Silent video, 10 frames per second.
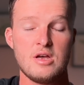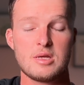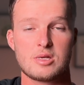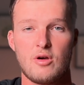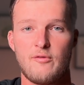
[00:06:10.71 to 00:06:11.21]

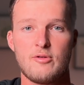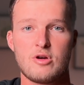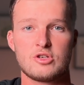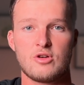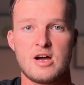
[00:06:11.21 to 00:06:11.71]
So if you
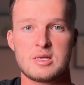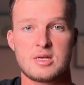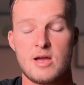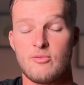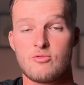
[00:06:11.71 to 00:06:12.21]
were to
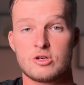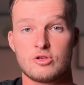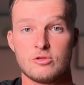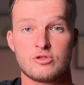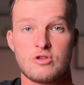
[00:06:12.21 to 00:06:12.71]
ask Apple
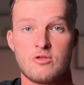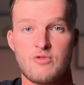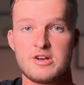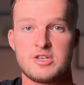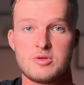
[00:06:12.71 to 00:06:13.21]
Watch Ultra
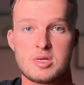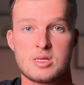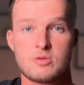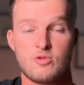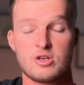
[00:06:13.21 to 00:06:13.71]
1
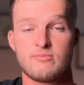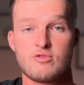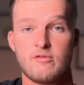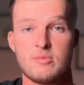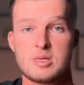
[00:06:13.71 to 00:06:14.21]
users what
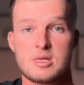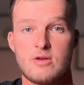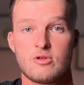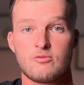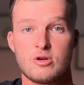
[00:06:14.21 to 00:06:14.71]
improvements they
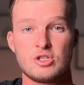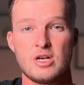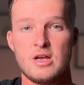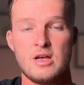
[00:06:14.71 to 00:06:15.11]
would wish,